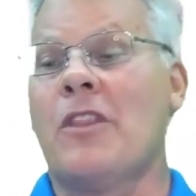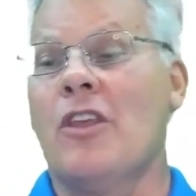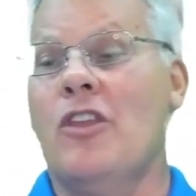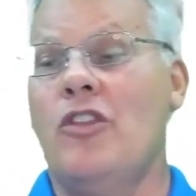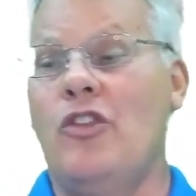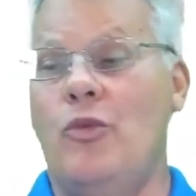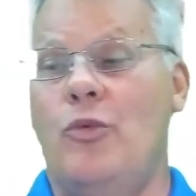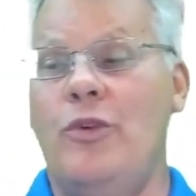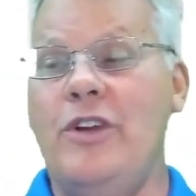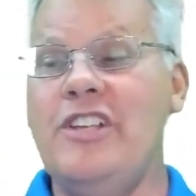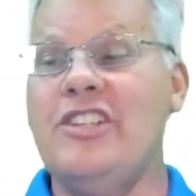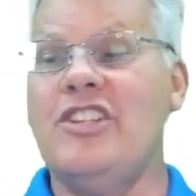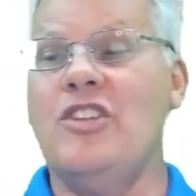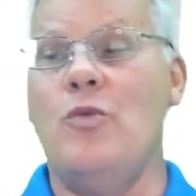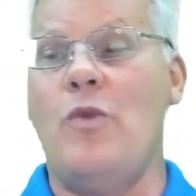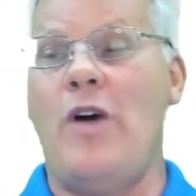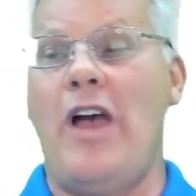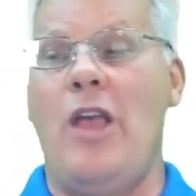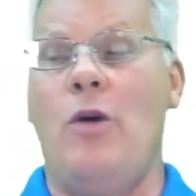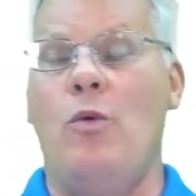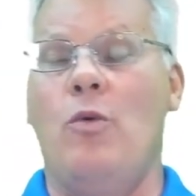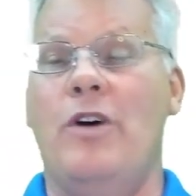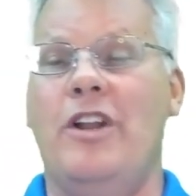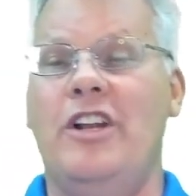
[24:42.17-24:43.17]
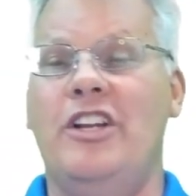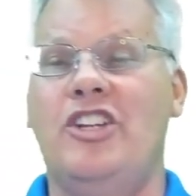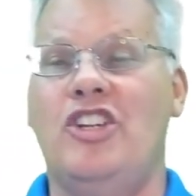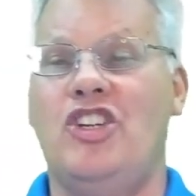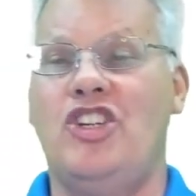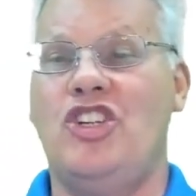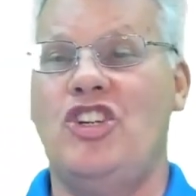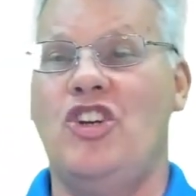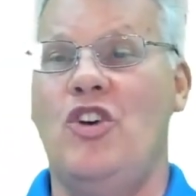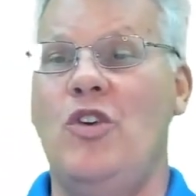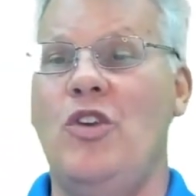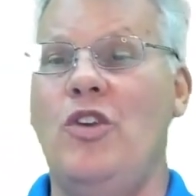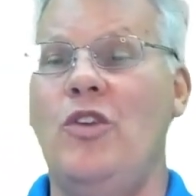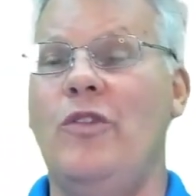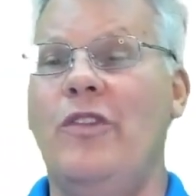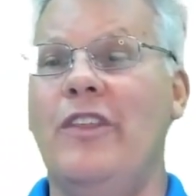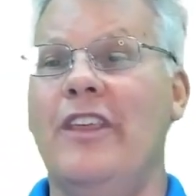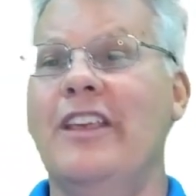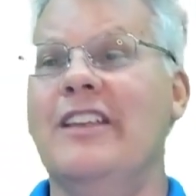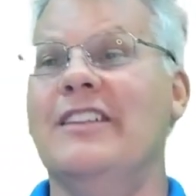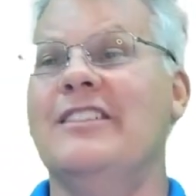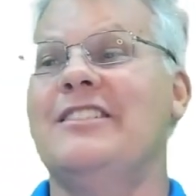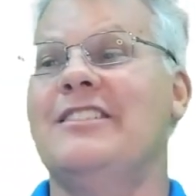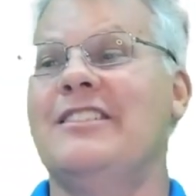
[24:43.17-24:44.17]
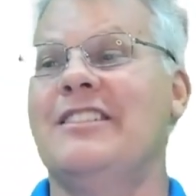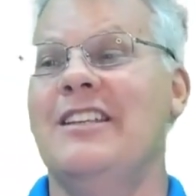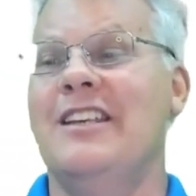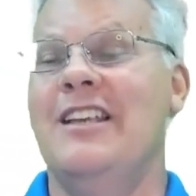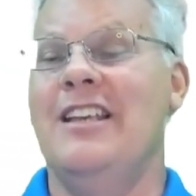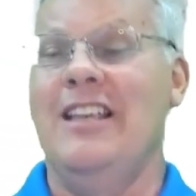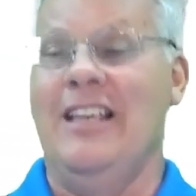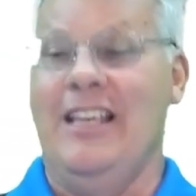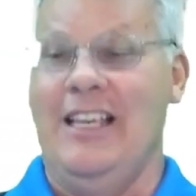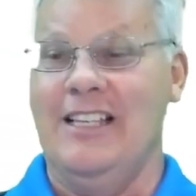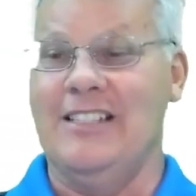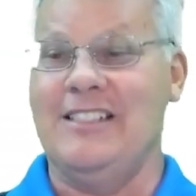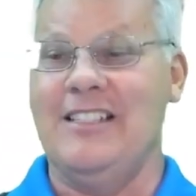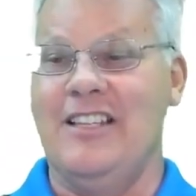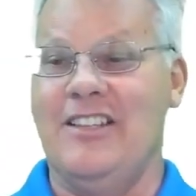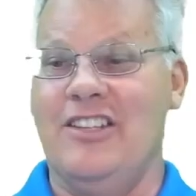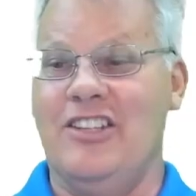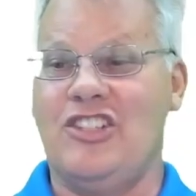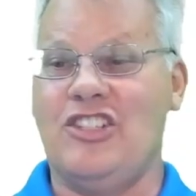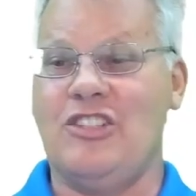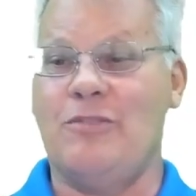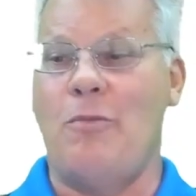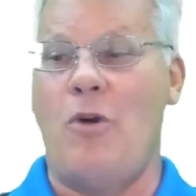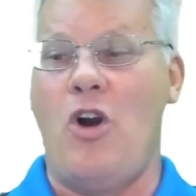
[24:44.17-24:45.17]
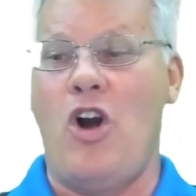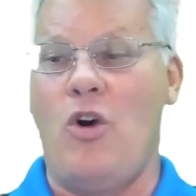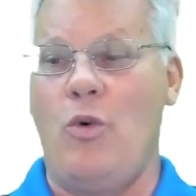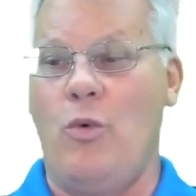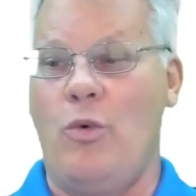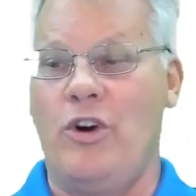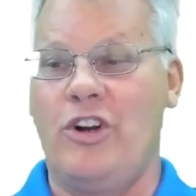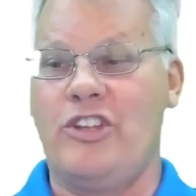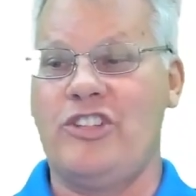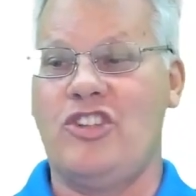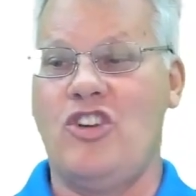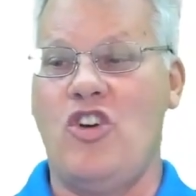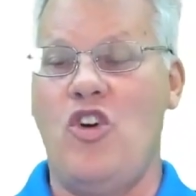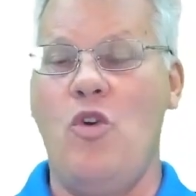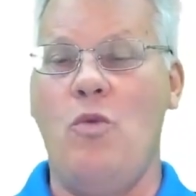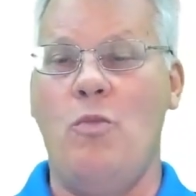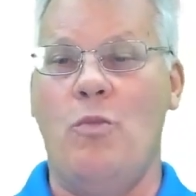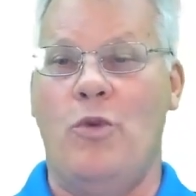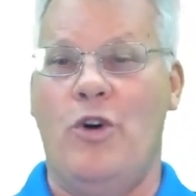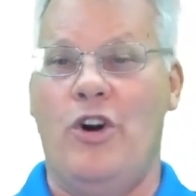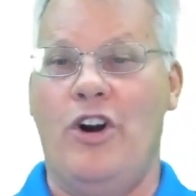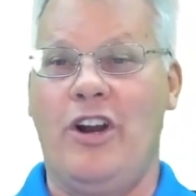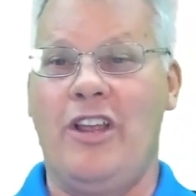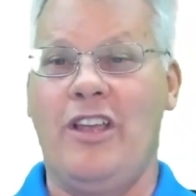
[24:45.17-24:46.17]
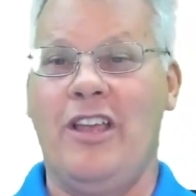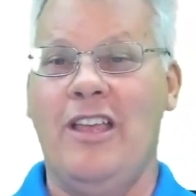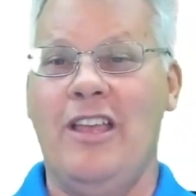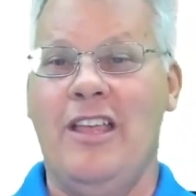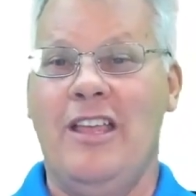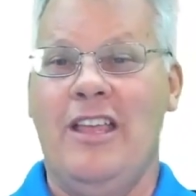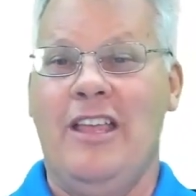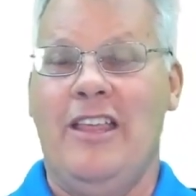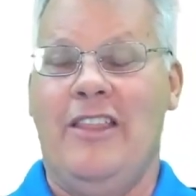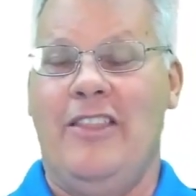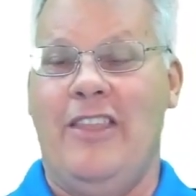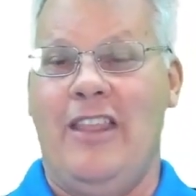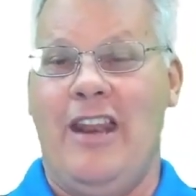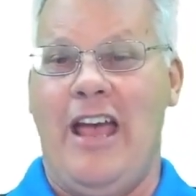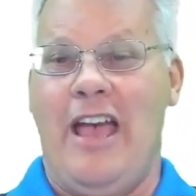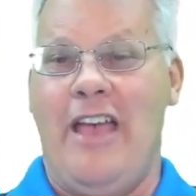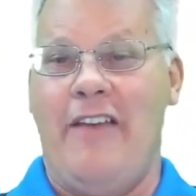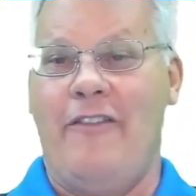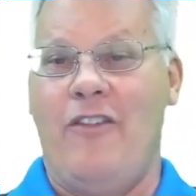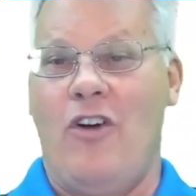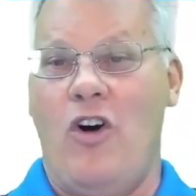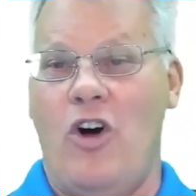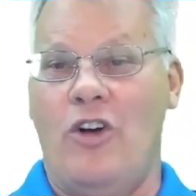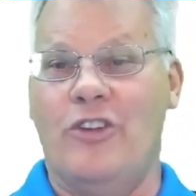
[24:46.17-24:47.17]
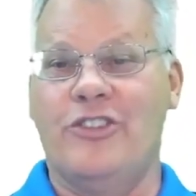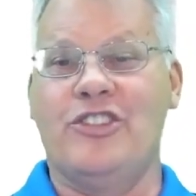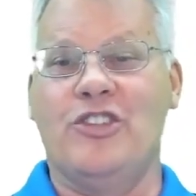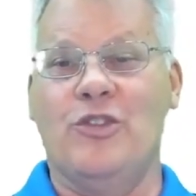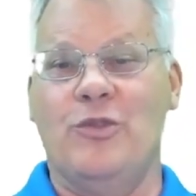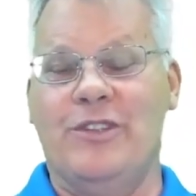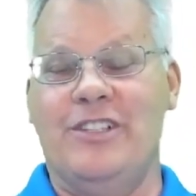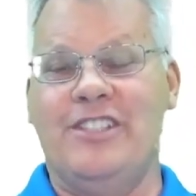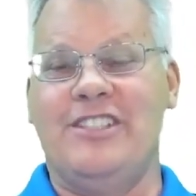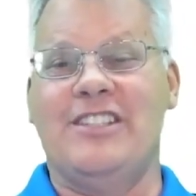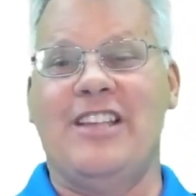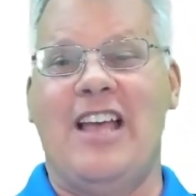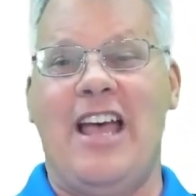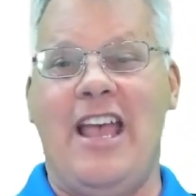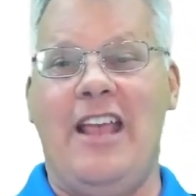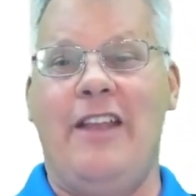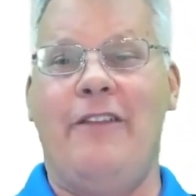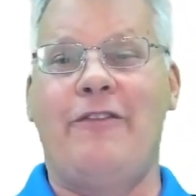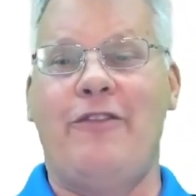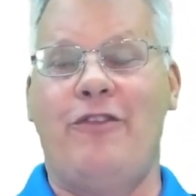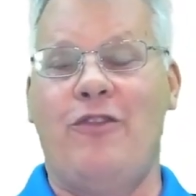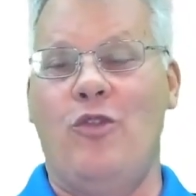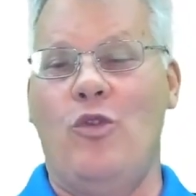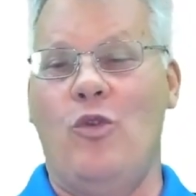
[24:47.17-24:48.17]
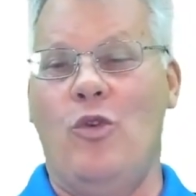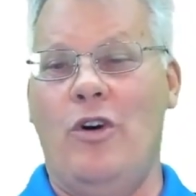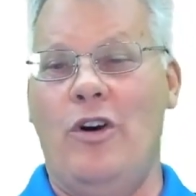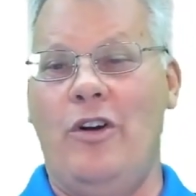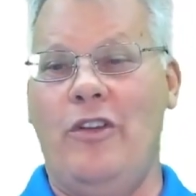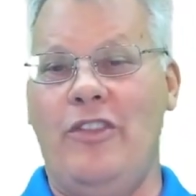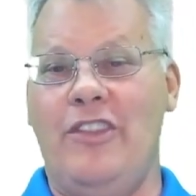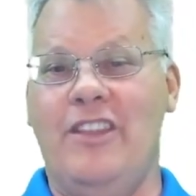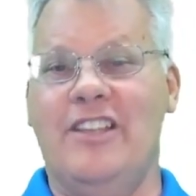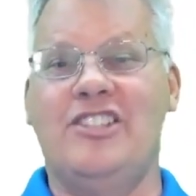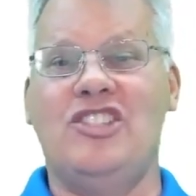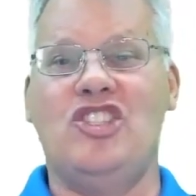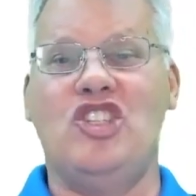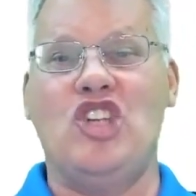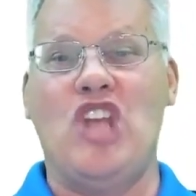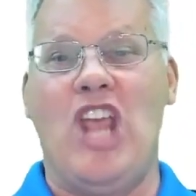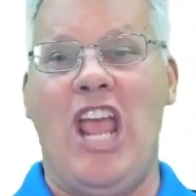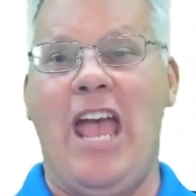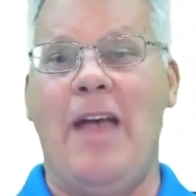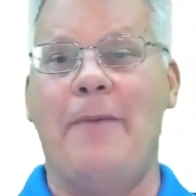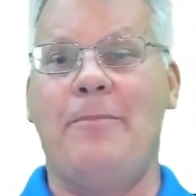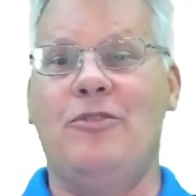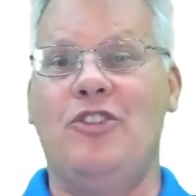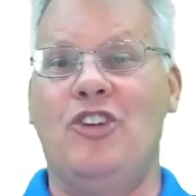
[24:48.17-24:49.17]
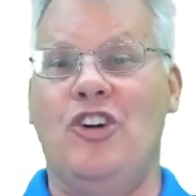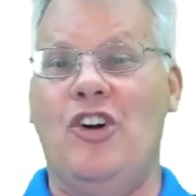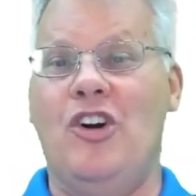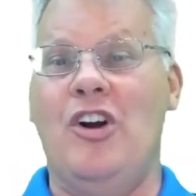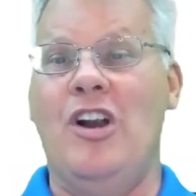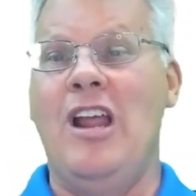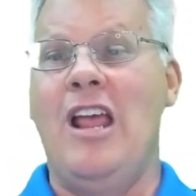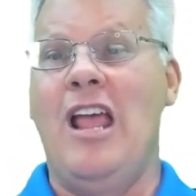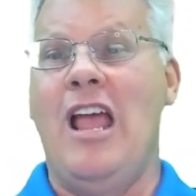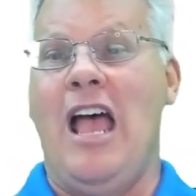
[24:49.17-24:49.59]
The reason why I wanted to show you this is in the SmartWorks homework that I've also assigned for this chapter,